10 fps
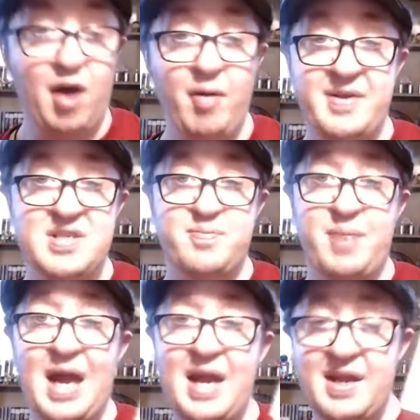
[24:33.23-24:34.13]
it's all
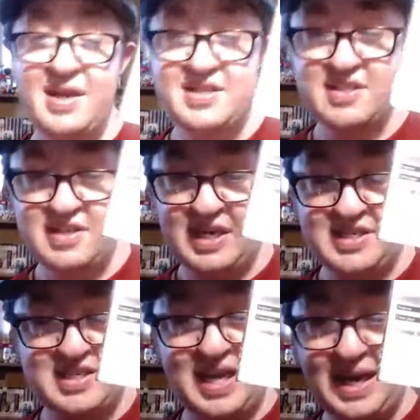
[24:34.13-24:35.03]
in Spanish.
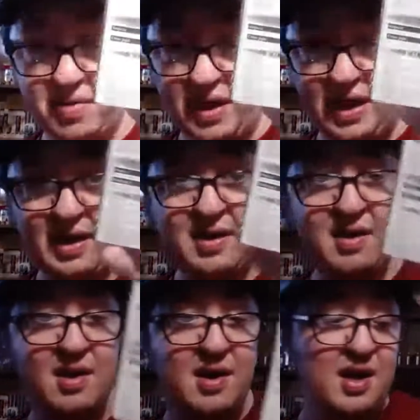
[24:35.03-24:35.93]
It's the same
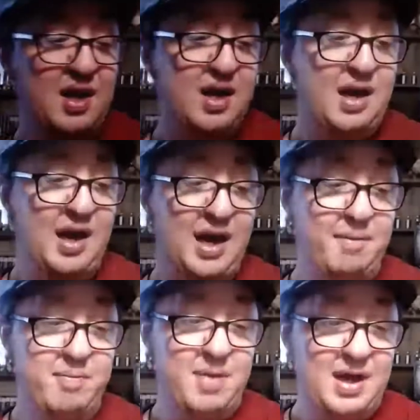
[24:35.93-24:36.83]
thing.
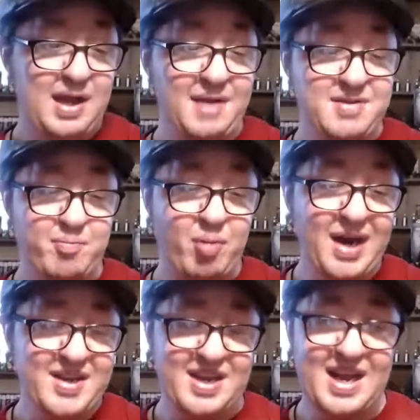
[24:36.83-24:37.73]
Uh, I'm
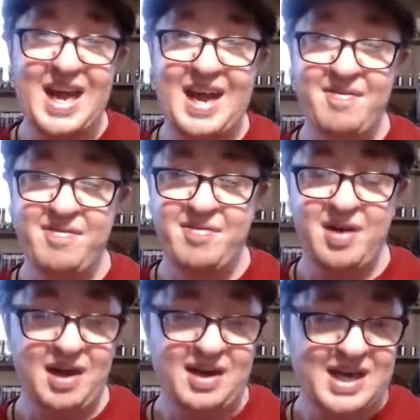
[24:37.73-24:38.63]
surprised it didn't have
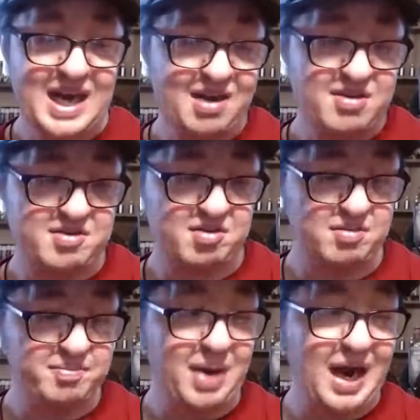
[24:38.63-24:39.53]

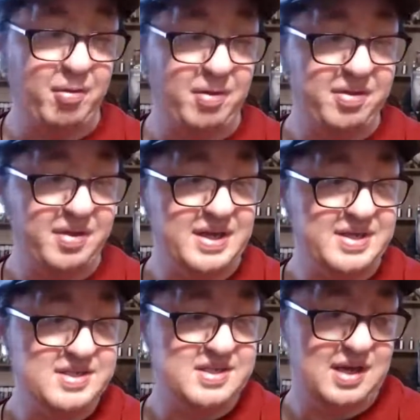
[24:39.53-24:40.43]
character bio in
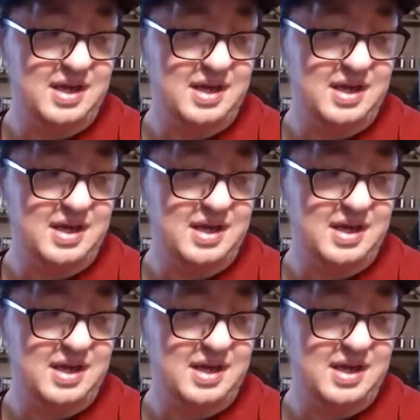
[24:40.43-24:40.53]
this.